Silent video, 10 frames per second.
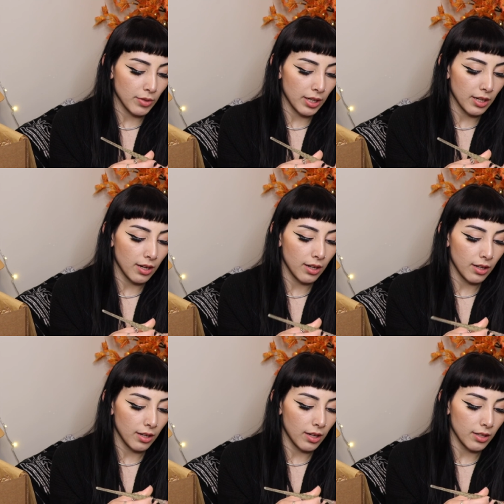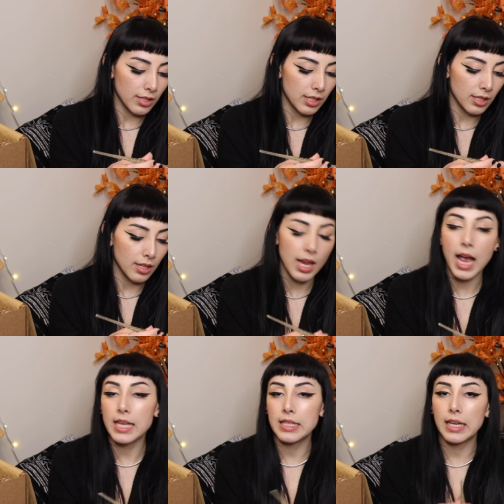what I got us
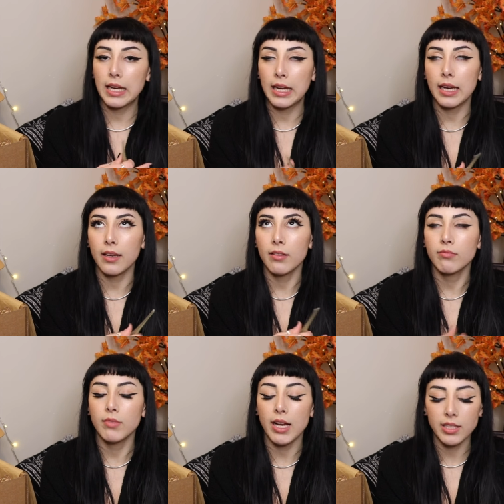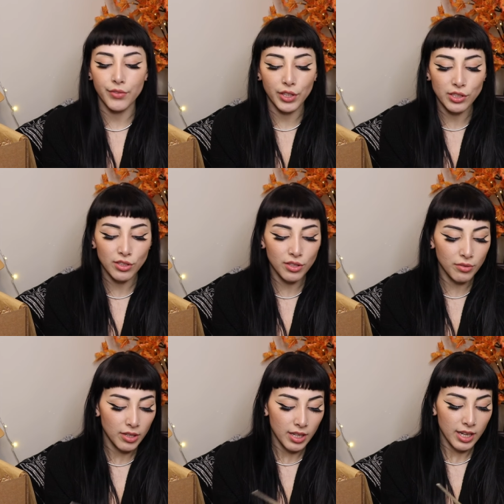as a activity to
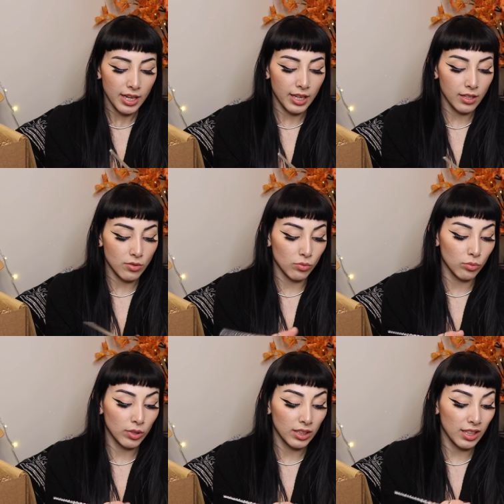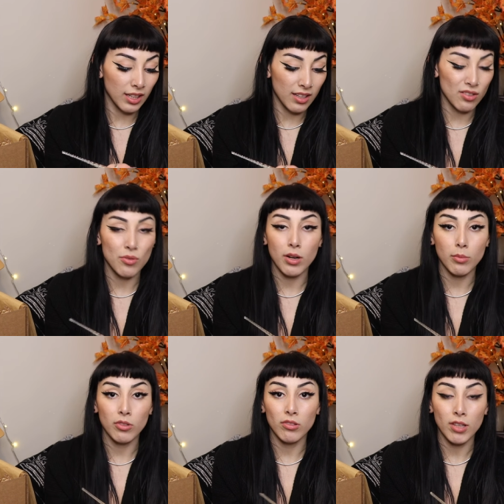do. And it's really
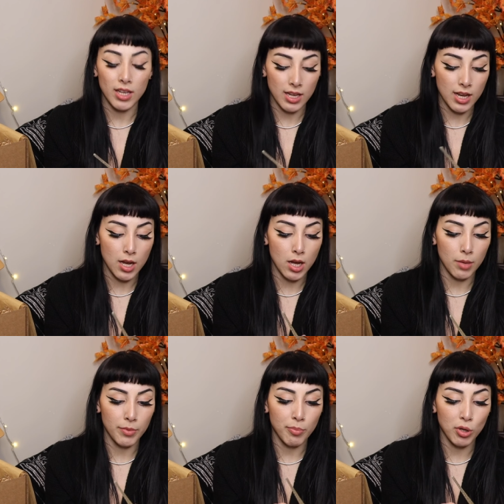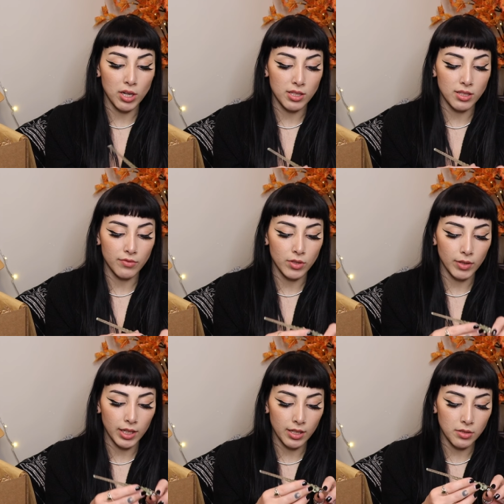incredible um, the process of
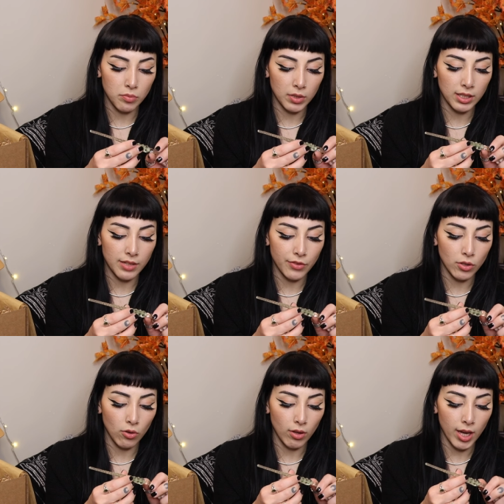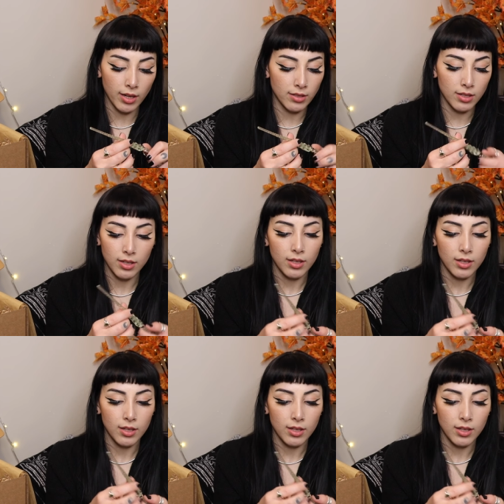doing it. It's really difficult and